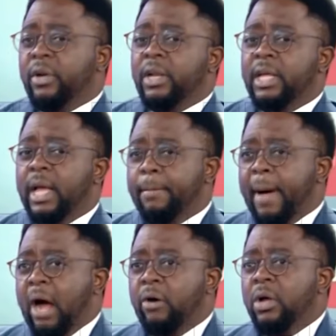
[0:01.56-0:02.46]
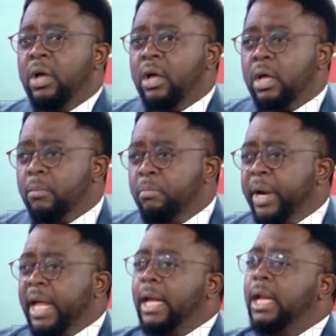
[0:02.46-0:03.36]
severally about
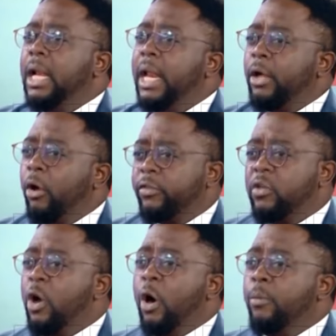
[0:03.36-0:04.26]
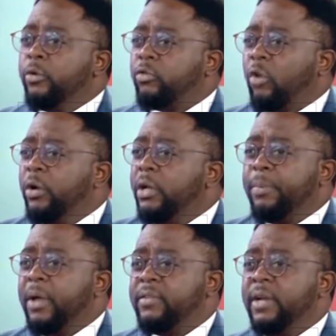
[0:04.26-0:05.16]
bringing the Lagos. He almost turned
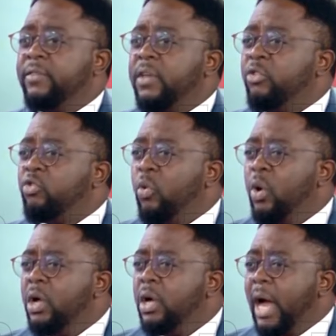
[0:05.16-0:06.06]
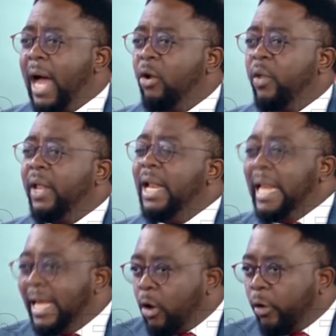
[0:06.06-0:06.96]
the presidency into another
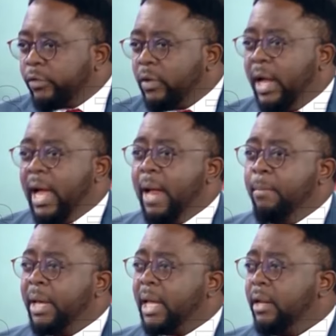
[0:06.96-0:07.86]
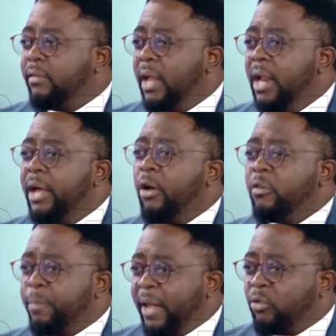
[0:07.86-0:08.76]
Lagos and making it a
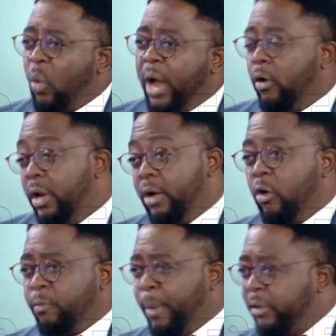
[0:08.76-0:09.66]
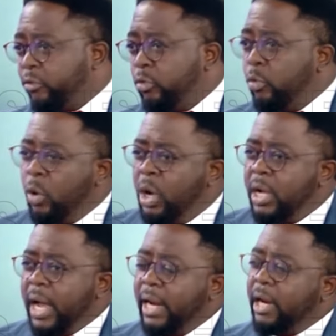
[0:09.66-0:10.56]
Lagos part one or Lagos part two.
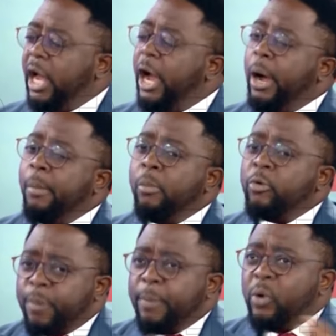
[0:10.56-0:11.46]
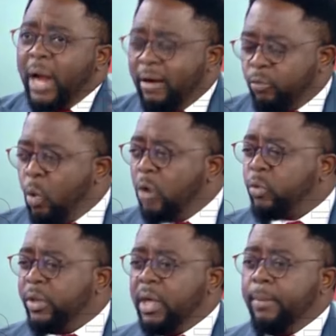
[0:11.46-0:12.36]
And most people that have
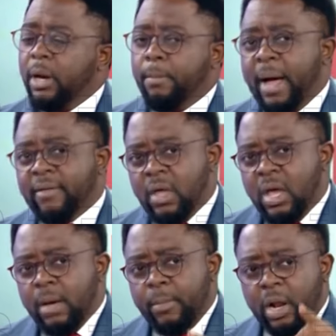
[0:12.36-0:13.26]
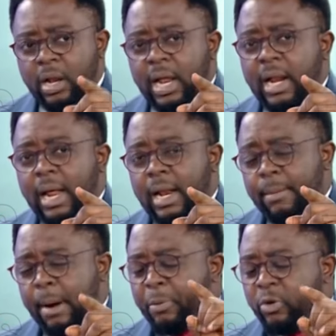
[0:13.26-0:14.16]
worked with him in the past. But
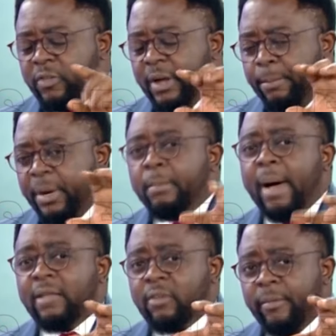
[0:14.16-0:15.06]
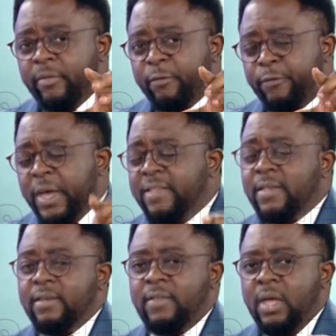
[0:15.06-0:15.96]
let my producer bring back some of the
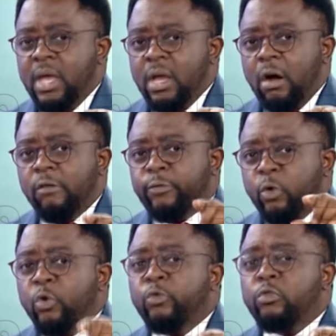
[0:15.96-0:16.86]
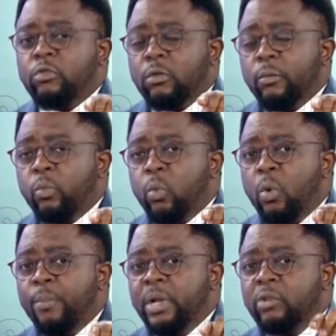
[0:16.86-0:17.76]
faces of those
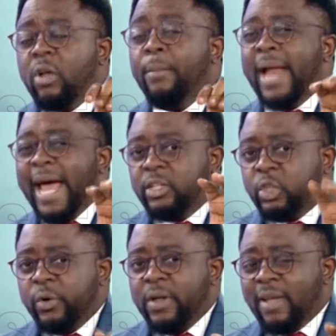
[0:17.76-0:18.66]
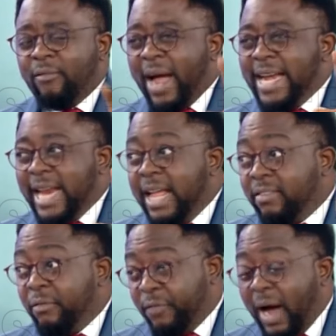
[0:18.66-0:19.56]
whom some Nigerians have
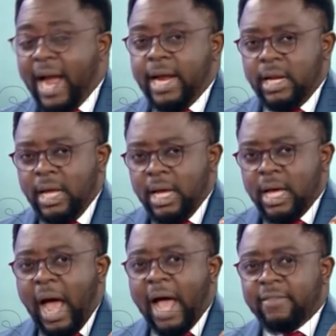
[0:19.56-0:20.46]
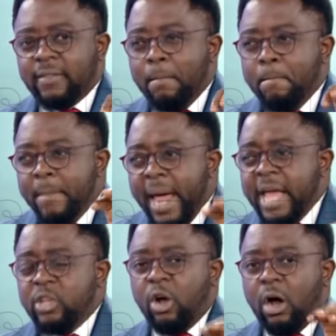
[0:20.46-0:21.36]
identified as the
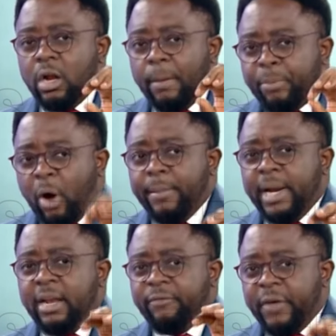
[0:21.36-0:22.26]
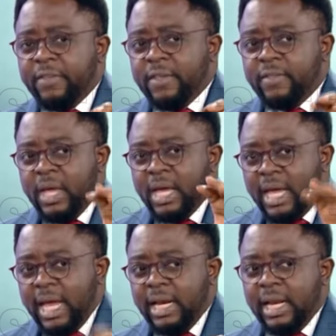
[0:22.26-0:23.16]
major, the prominent faces
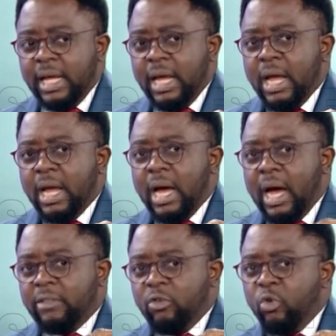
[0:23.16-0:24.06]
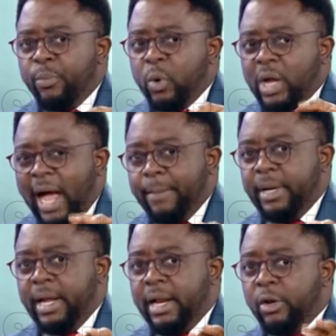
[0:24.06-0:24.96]
in the Tinubu
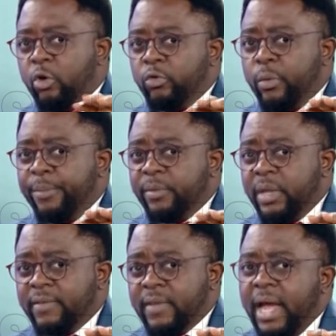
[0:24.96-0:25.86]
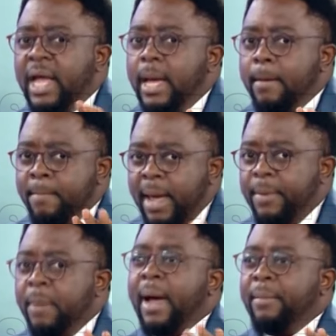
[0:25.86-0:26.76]
cabinet, and those whom they say
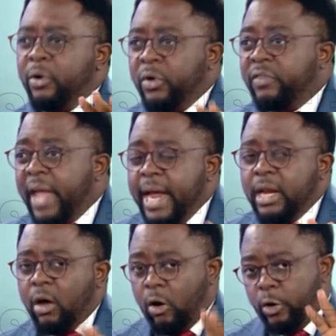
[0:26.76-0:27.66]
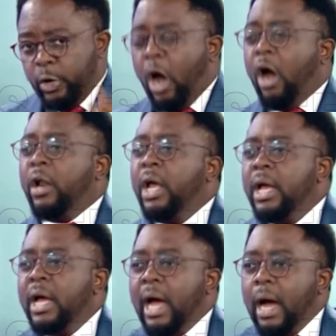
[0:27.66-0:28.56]
maybe might be retained or not.
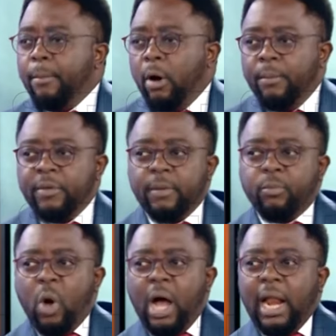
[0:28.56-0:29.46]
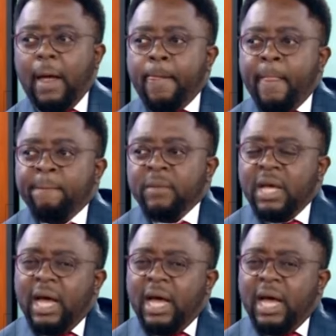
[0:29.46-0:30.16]
But Mr. Bwala,